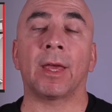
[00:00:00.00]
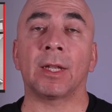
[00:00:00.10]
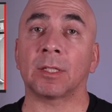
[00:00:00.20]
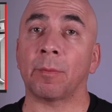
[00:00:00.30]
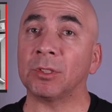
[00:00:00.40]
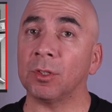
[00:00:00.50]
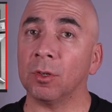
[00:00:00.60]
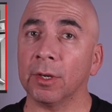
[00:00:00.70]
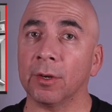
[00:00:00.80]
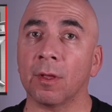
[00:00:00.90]
And as I mentioned
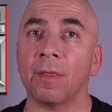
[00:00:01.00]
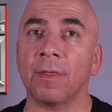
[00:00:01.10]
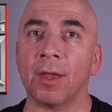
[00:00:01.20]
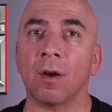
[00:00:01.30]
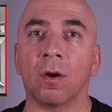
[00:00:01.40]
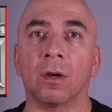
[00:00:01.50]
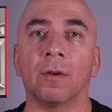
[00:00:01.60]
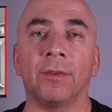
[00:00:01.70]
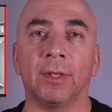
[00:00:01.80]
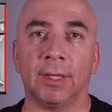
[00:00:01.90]
earlier, they are
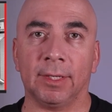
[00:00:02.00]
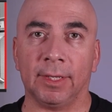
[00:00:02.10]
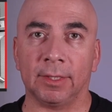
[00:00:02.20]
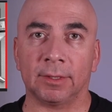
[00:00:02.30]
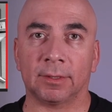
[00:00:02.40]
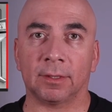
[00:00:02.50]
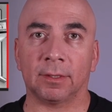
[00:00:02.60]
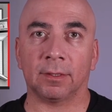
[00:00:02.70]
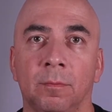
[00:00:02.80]
affiliate links.